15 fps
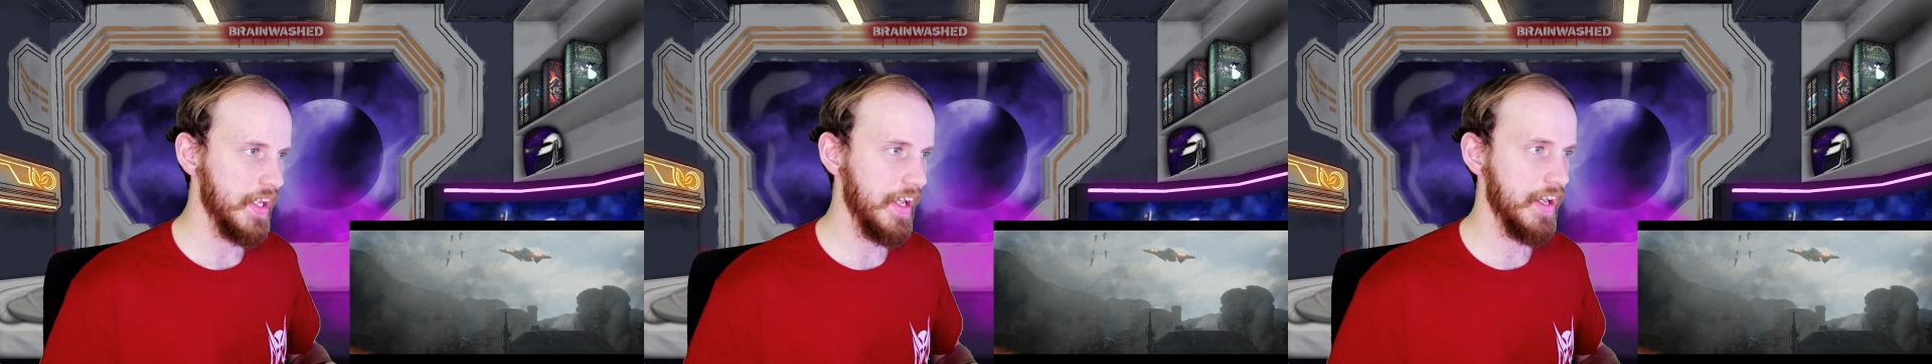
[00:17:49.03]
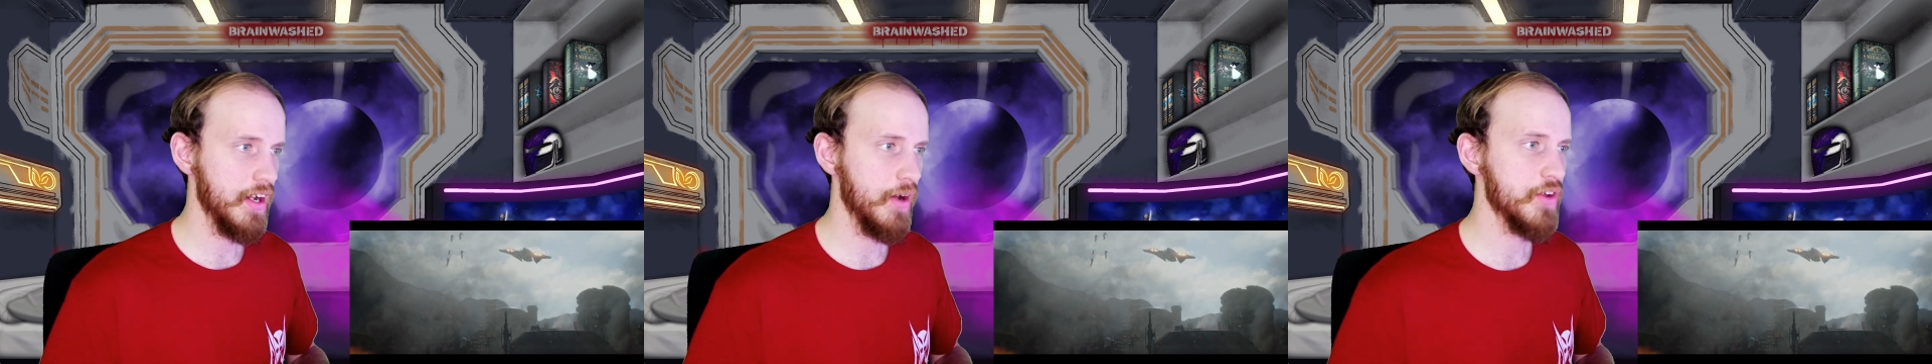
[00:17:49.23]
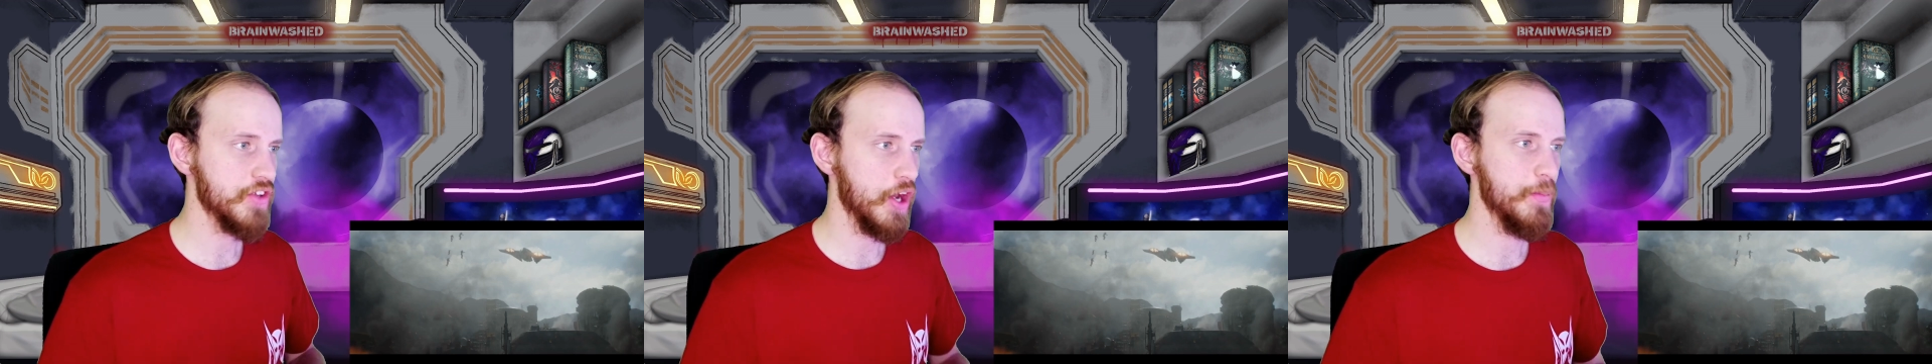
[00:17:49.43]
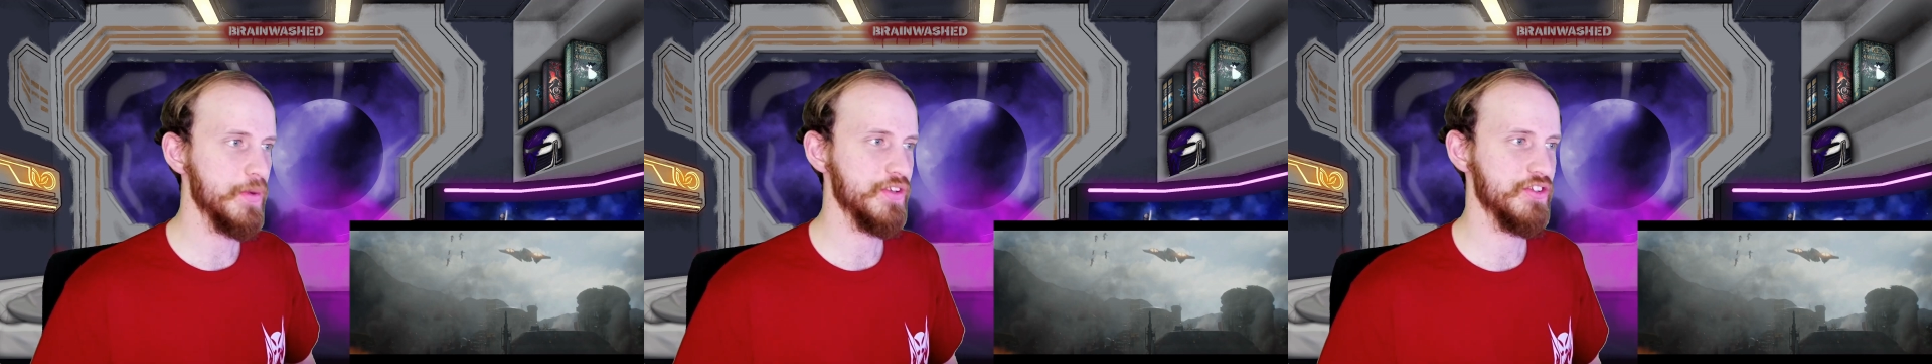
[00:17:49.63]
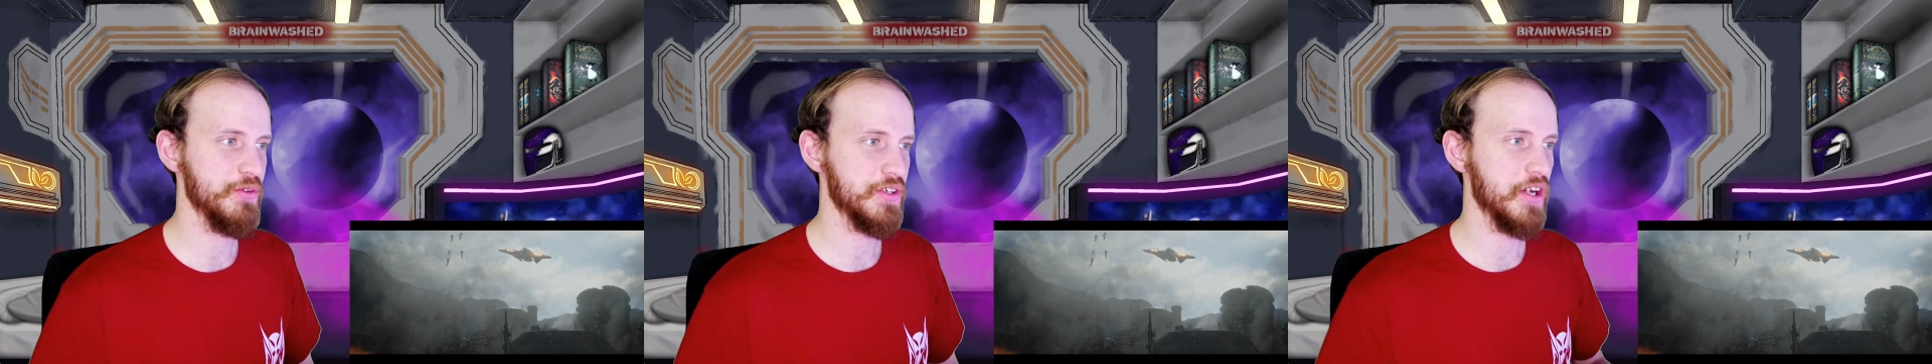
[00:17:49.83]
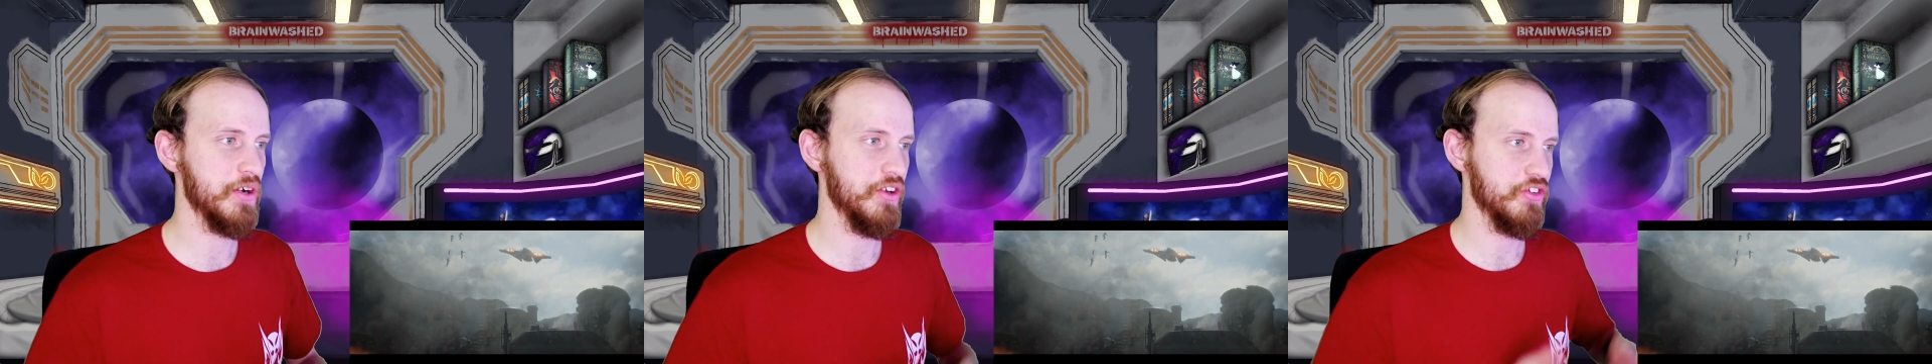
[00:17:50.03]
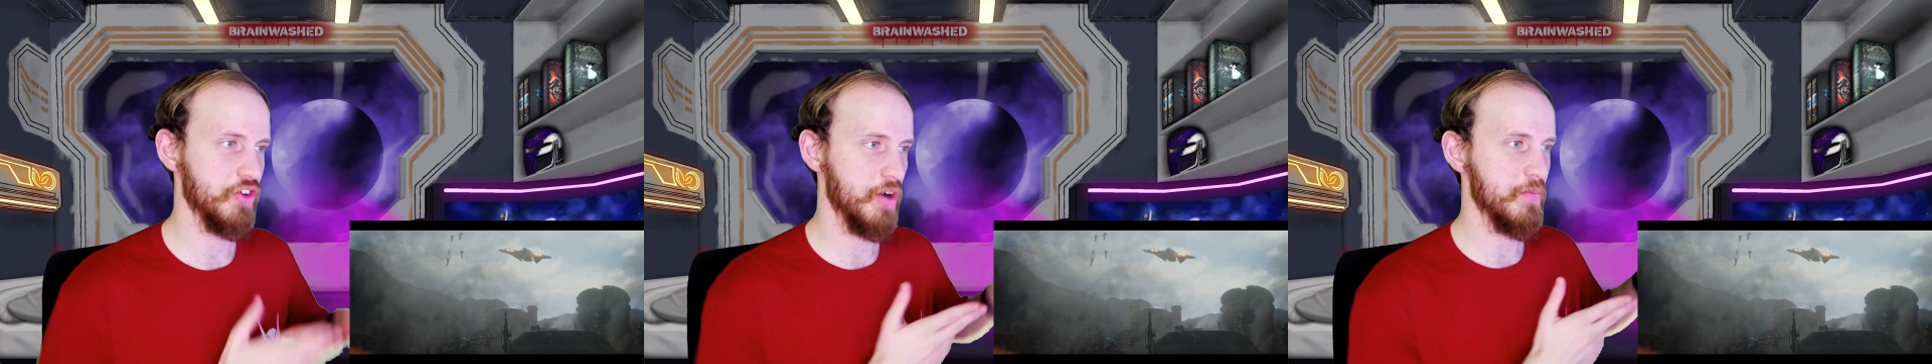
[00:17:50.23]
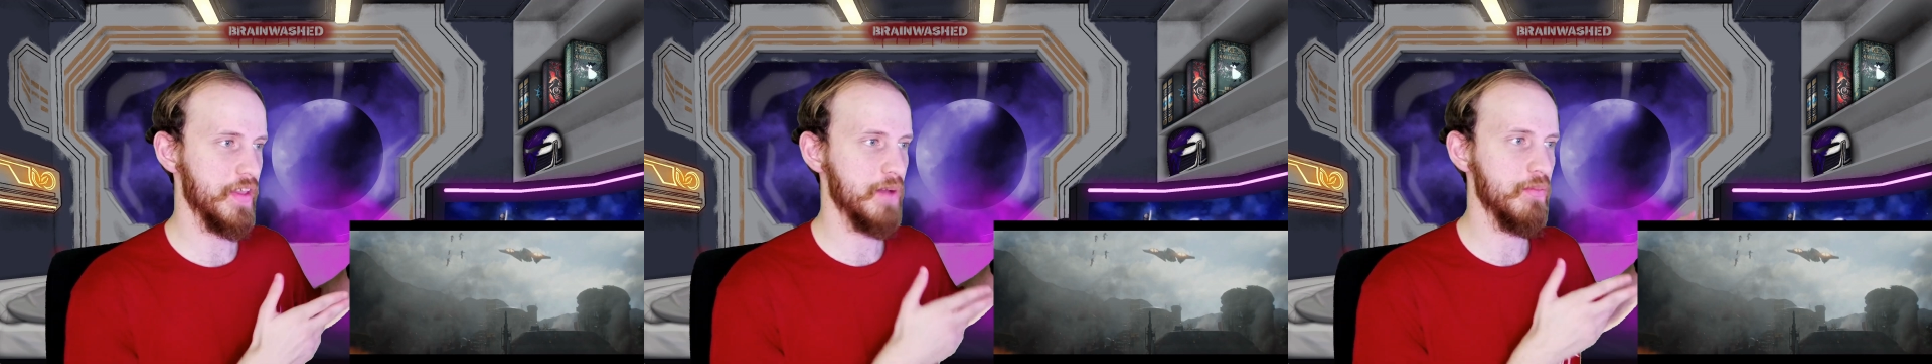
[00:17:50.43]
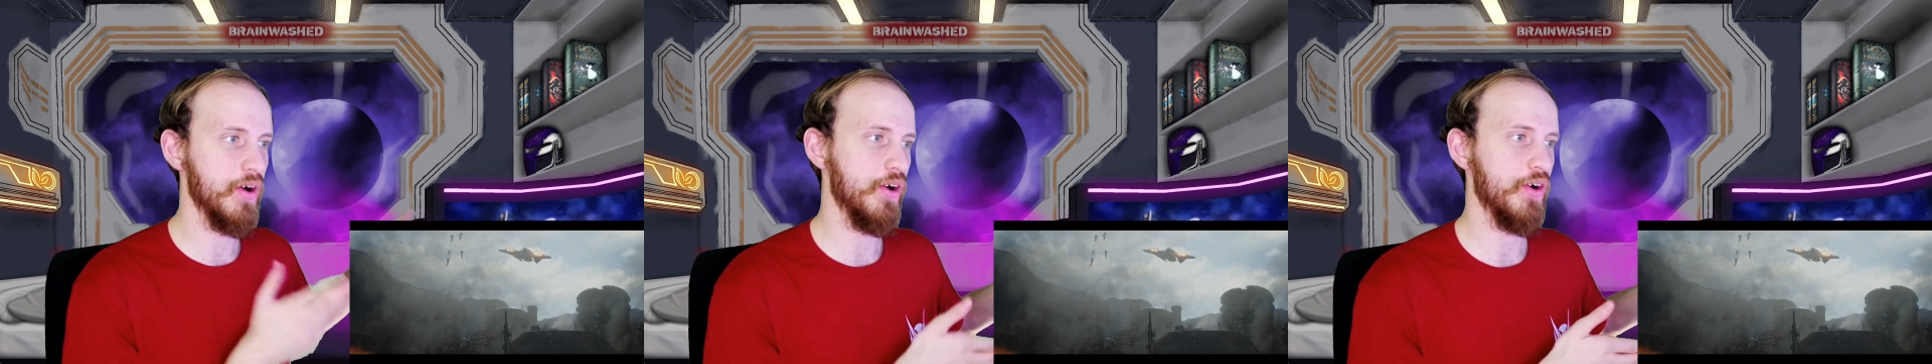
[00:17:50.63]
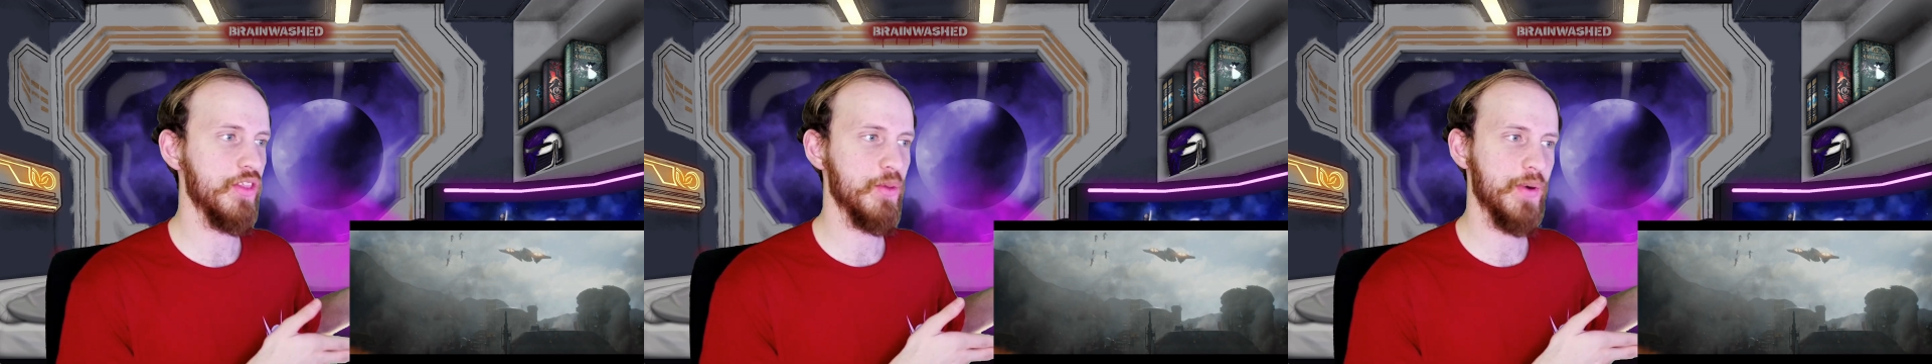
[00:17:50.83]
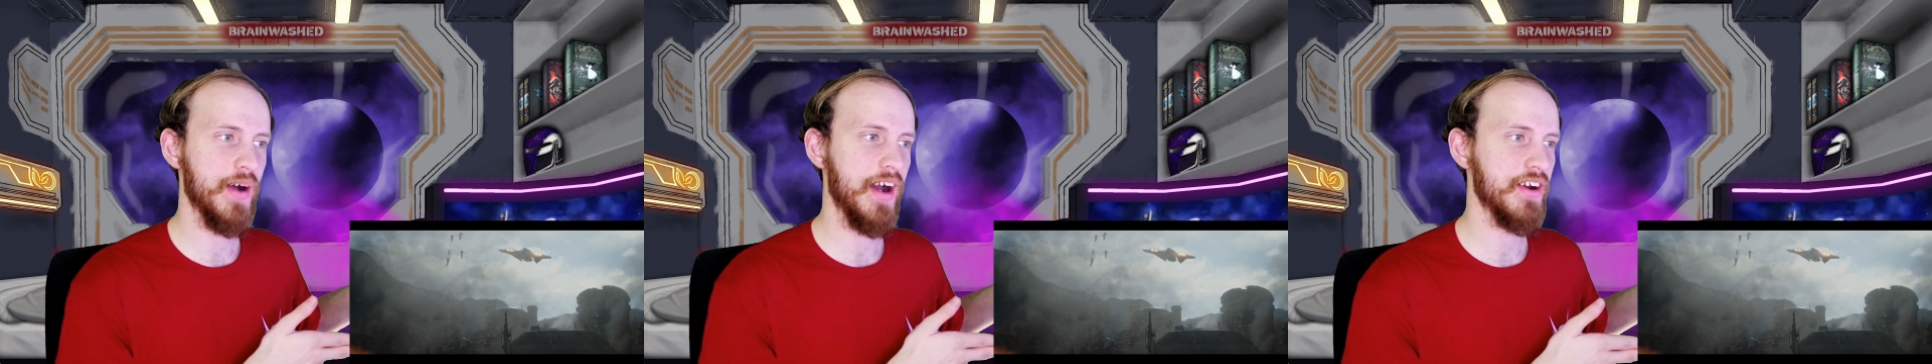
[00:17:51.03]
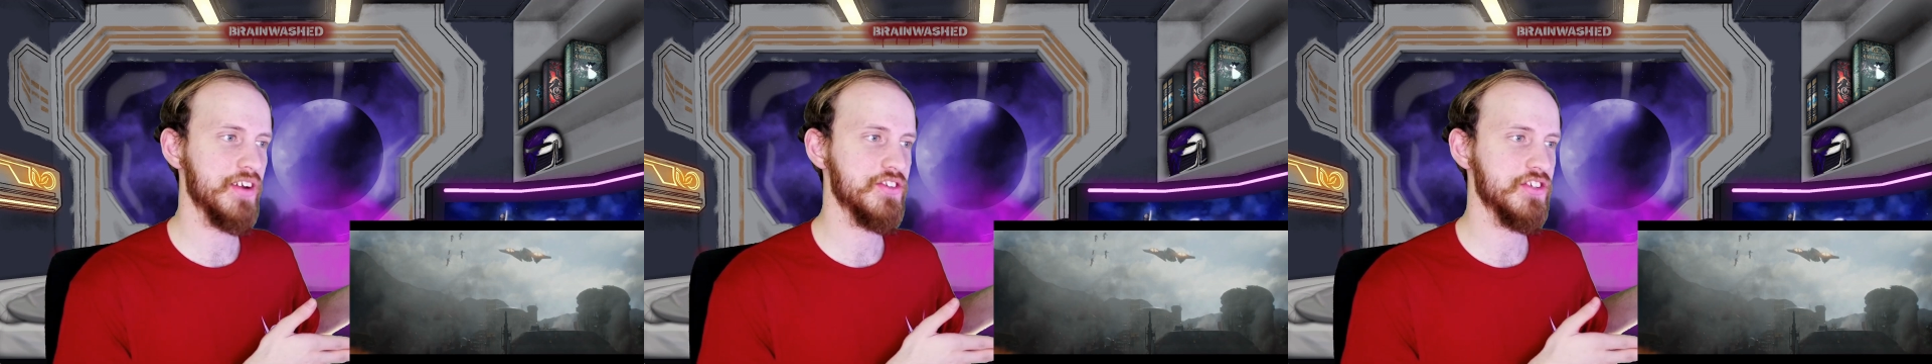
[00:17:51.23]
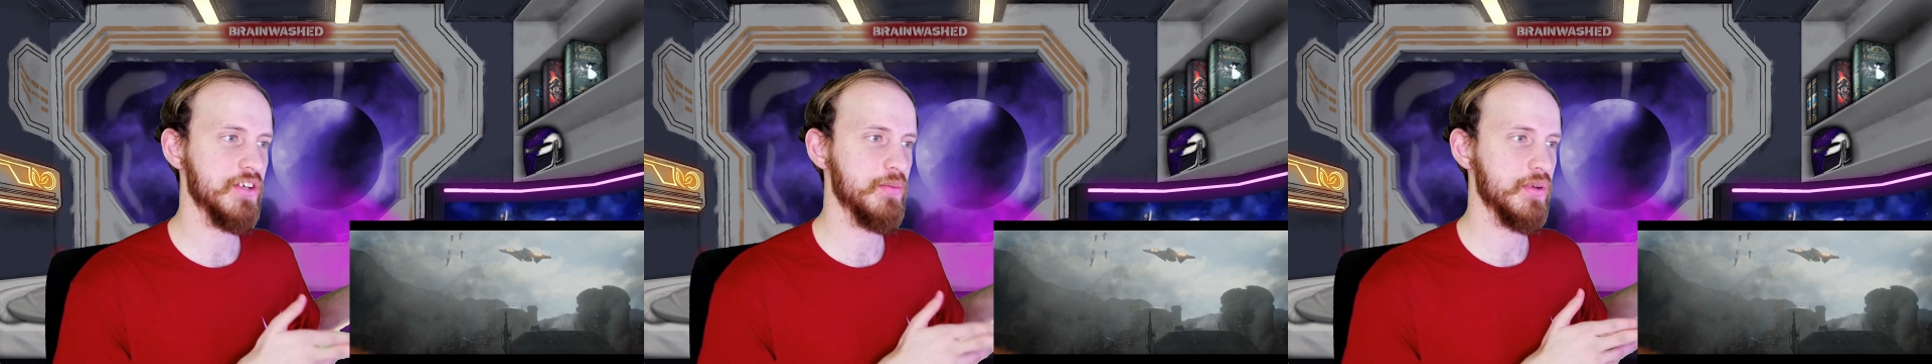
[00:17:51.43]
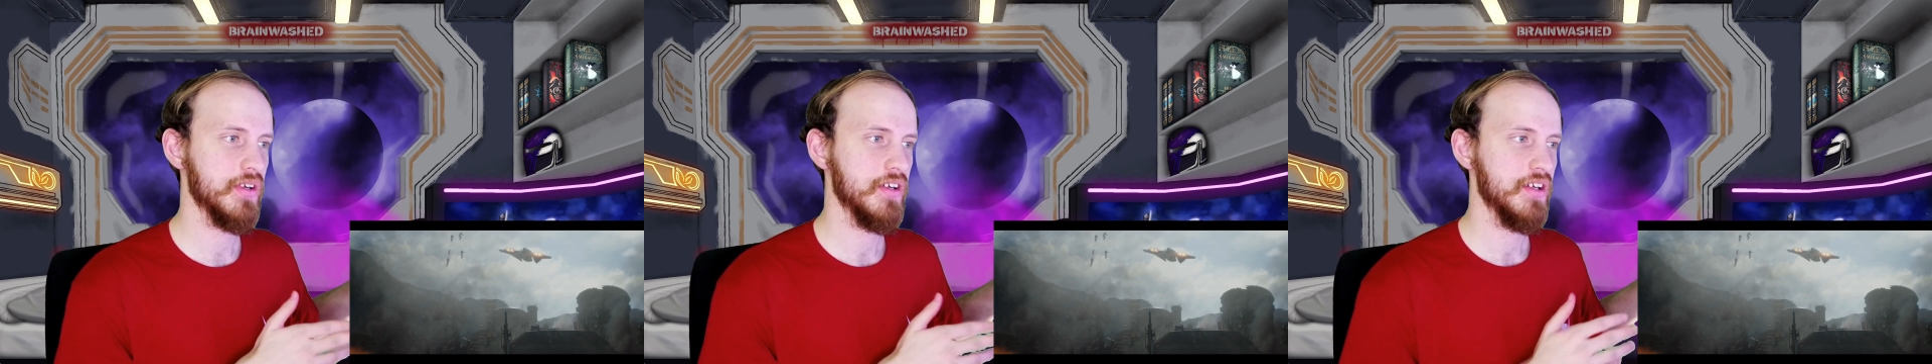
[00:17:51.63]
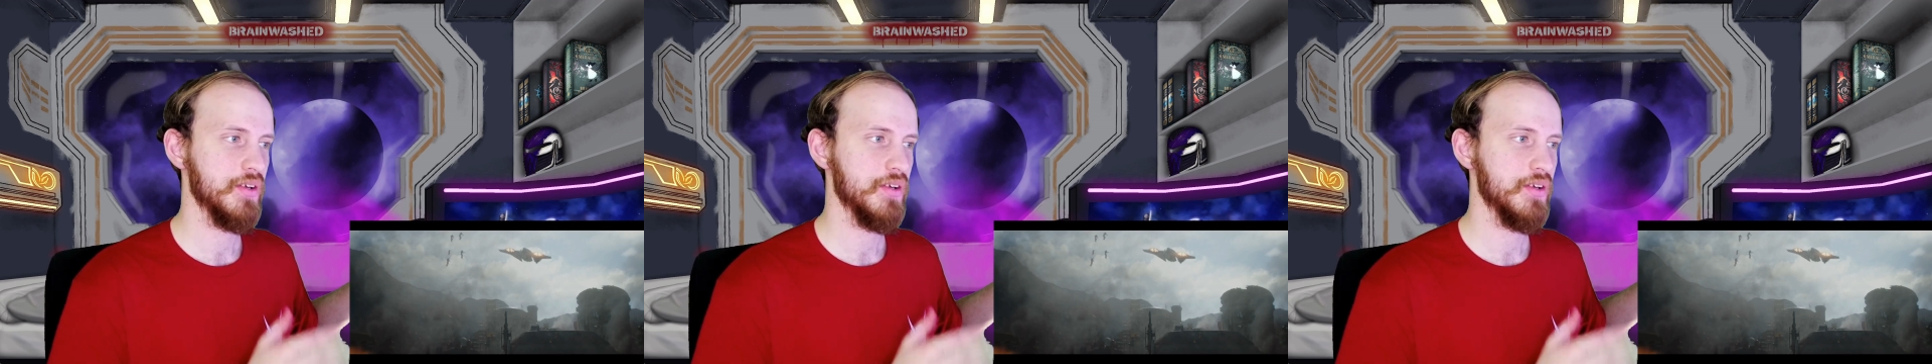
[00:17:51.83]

And I was hoping she would go and drop them on the pirate ship,